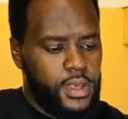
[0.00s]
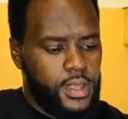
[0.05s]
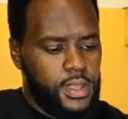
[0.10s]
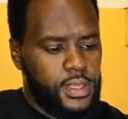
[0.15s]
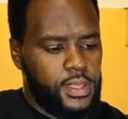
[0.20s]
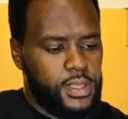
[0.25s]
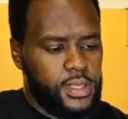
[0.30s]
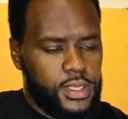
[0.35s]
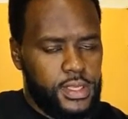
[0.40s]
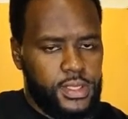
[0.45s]

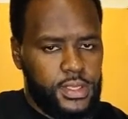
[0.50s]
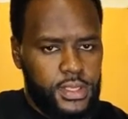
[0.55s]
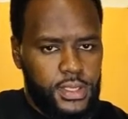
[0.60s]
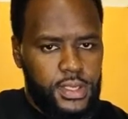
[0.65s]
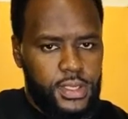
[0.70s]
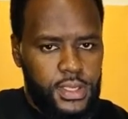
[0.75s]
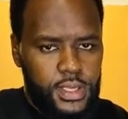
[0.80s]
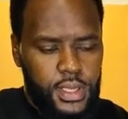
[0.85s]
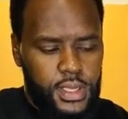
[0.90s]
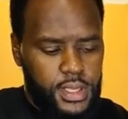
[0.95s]
This is
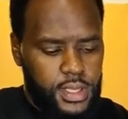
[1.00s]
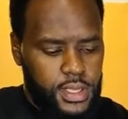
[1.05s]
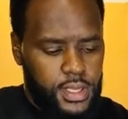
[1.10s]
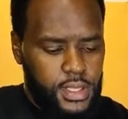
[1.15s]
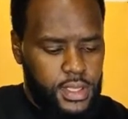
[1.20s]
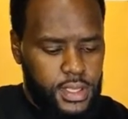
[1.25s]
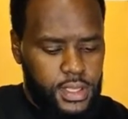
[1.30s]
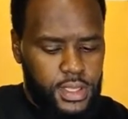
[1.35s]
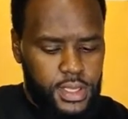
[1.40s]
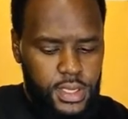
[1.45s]

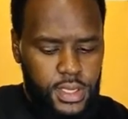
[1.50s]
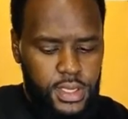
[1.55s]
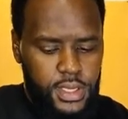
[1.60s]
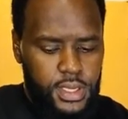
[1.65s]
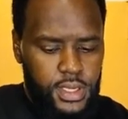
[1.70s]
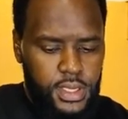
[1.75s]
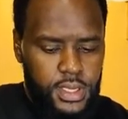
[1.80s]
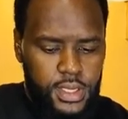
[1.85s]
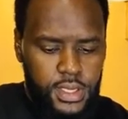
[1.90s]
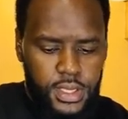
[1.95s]
3
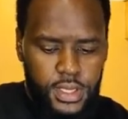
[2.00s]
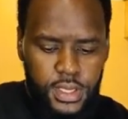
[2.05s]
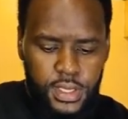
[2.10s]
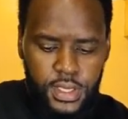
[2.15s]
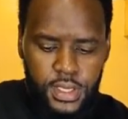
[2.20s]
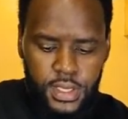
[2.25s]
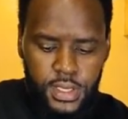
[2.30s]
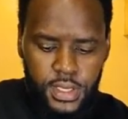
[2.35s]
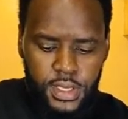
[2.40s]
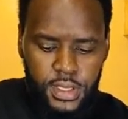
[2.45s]

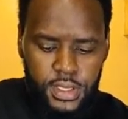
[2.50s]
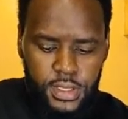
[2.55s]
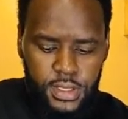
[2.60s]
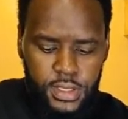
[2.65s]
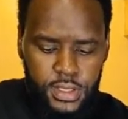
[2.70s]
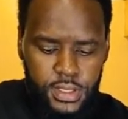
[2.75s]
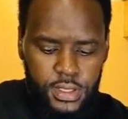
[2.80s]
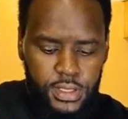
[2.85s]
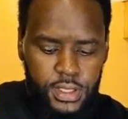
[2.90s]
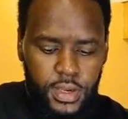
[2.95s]

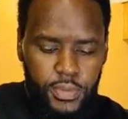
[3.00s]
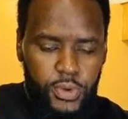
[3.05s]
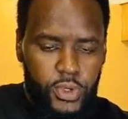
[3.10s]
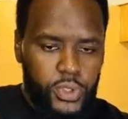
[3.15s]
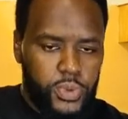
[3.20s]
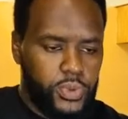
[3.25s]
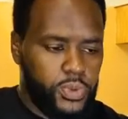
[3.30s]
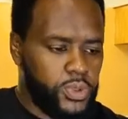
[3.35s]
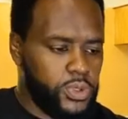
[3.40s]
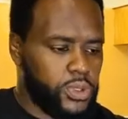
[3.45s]

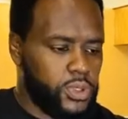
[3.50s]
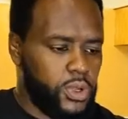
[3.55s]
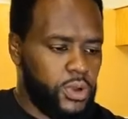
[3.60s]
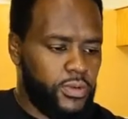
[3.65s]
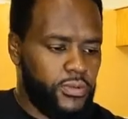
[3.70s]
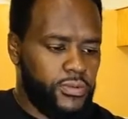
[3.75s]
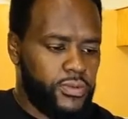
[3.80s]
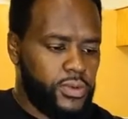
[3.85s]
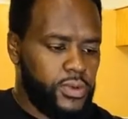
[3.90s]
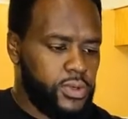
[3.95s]
tablespoons
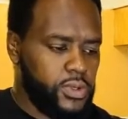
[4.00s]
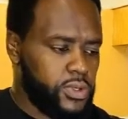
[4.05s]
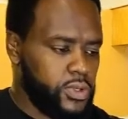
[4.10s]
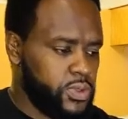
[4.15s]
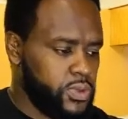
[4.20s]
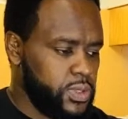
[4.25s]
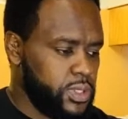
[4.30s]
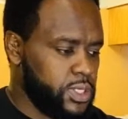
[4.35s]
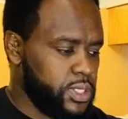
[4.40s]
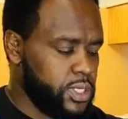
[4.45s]
of
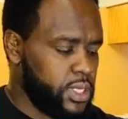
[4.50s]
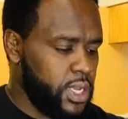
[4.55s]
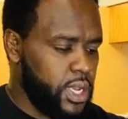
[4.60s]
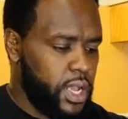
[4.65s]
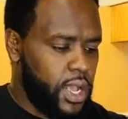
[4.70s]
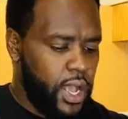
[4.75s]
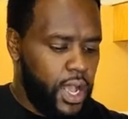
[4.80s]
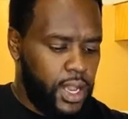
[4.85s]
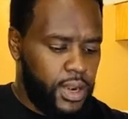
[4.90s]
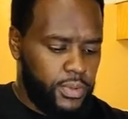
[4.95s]
sweet
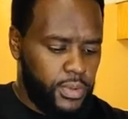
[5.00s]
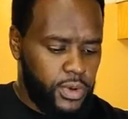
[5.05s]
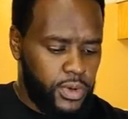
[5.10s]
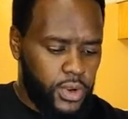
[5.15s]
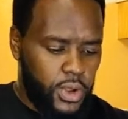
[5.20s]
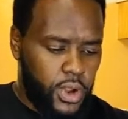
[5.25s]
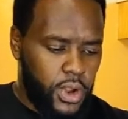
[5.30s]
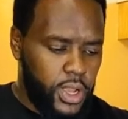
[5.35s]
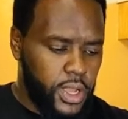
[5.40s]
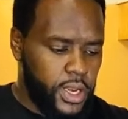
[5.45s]
almond
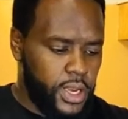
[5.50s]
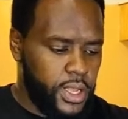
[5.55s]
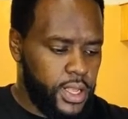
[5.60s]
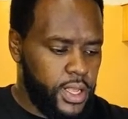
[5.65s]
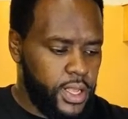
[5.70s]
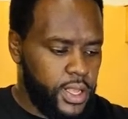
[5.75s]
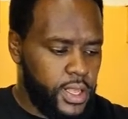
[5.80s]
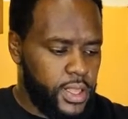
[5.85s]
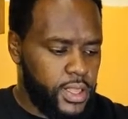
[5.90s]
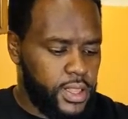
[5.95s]
oil.
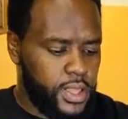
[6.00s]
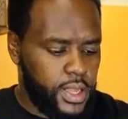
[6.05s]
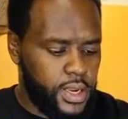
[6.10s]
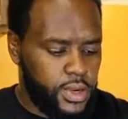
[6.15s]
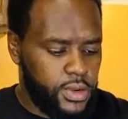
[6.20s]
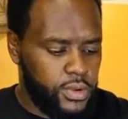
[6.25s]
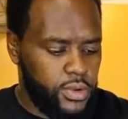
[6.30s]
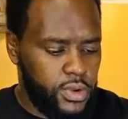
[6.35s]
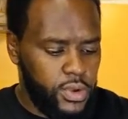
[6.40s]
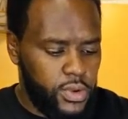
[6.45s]

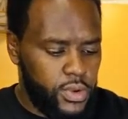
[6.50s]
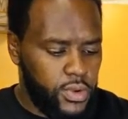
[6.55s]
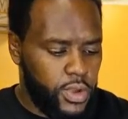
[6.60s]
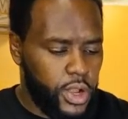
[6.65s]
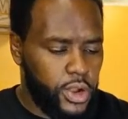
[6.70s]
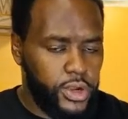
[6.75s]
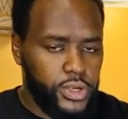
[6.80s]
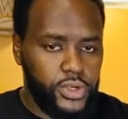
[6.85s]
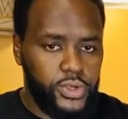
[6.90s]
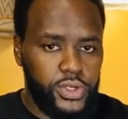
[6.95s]
Then we are
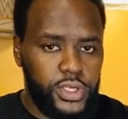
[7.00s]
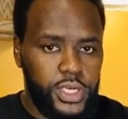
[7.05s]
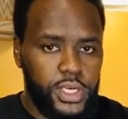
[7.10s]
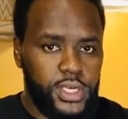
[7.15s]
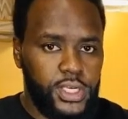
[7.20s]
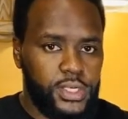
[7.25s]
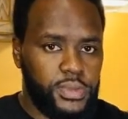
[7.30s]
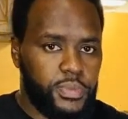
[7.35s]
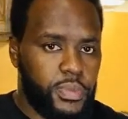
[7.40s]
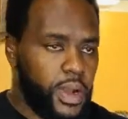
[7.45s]
going to take
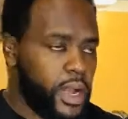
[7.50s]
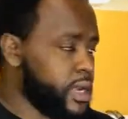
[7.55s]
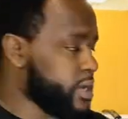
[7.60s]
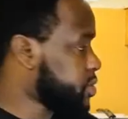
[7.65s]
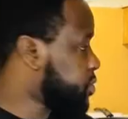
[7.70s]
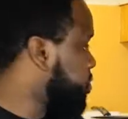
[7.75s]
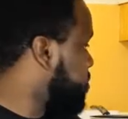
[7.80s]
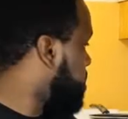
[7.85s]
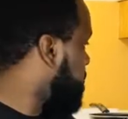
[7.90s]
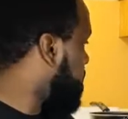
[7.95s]
it
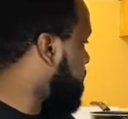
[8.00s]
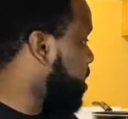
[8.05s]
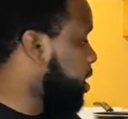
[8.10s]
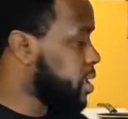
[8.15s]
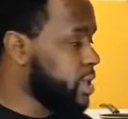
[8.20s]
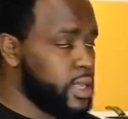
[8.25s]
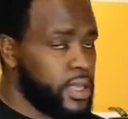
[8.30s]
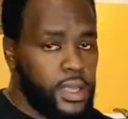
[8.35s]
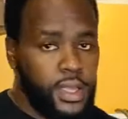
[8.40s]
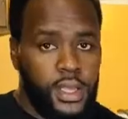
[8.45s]
back to the
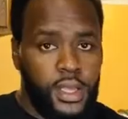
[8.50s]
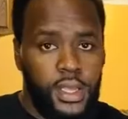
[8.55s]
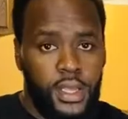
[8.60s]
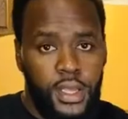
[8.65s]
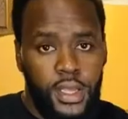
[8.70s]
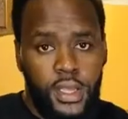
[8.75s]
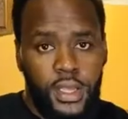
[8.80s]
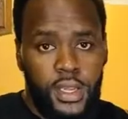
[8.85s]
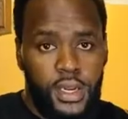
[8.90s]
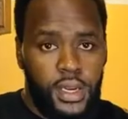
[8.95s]

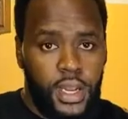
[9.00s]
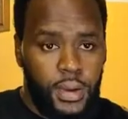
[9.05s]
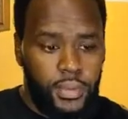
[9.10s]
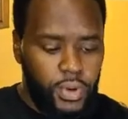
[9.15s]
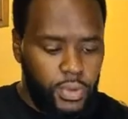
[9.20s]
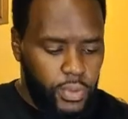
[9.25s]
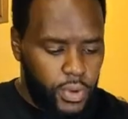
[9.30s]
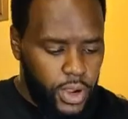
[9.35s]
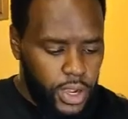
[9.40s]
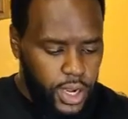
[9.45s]

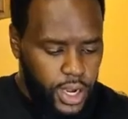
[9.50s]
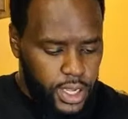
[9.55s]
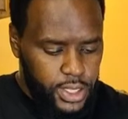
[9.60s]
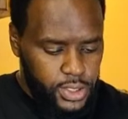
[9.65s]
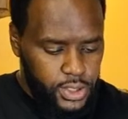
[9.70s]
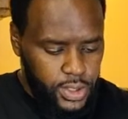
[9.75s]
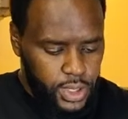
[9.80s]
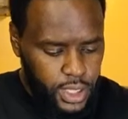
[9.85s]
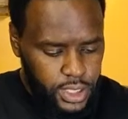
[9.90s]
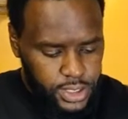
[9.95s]
double boiler
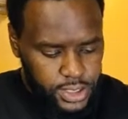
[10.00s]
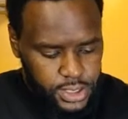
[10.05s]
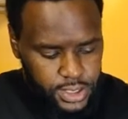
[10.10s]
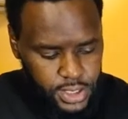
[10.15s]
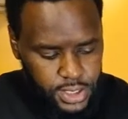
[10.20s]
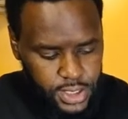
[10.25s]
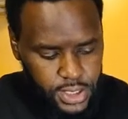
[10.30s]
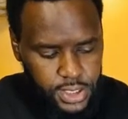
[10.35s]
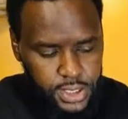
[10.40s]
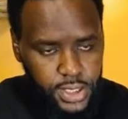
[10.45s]
so that
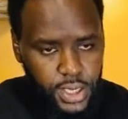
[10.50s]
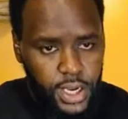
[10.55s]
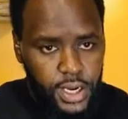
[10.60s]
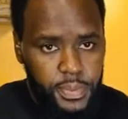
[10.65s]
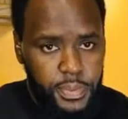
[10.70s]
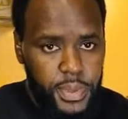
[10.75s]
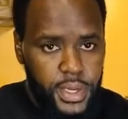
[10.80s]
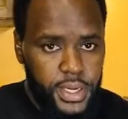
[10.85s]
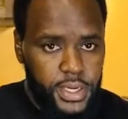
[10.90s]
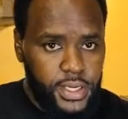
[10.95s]
it
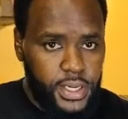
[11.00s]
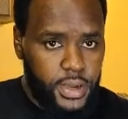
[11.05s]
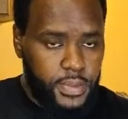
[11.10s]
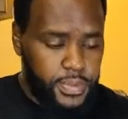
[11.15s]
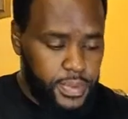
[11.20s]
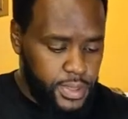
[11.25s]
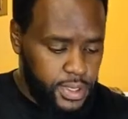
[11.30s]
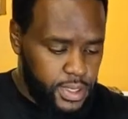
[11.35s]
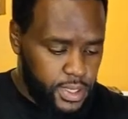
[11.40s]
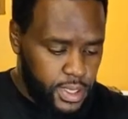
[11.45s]
can melt
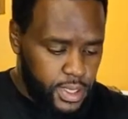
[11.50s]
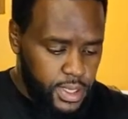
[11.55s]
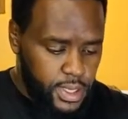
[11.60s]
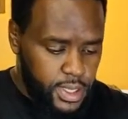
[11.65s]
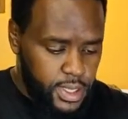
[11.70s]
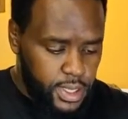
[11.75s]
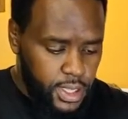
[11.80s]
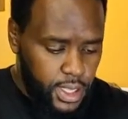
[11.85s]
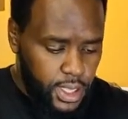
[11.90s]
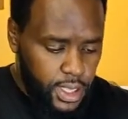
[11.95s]
up
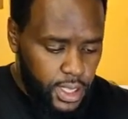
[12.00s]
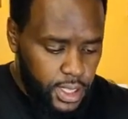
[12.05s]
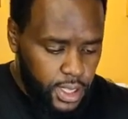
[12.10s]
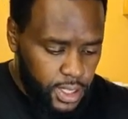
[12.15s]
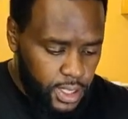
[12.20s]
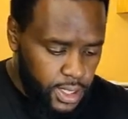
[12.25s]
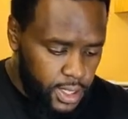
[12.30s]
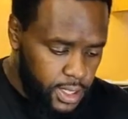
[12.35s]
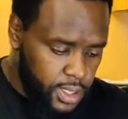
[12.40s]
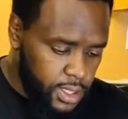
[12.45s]
the